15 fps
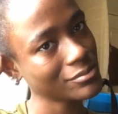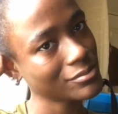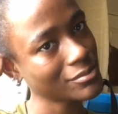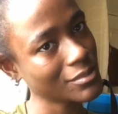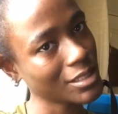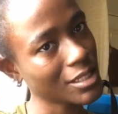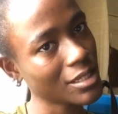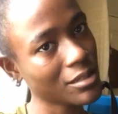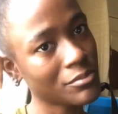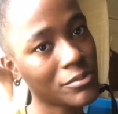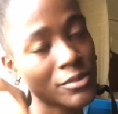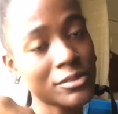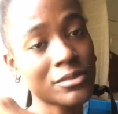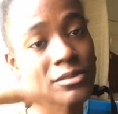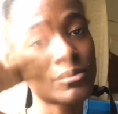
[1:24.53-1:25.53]
I can't
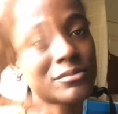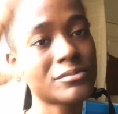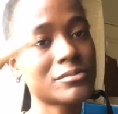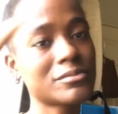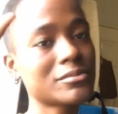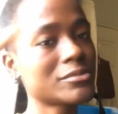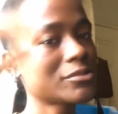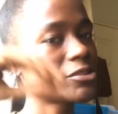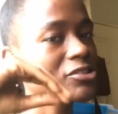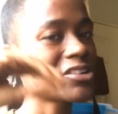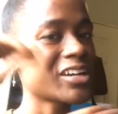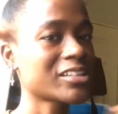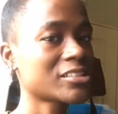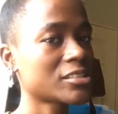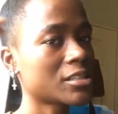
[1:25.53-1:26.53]
believe.
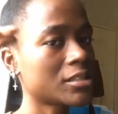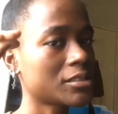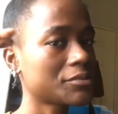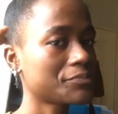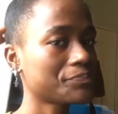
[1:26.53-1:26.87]
Scratch that.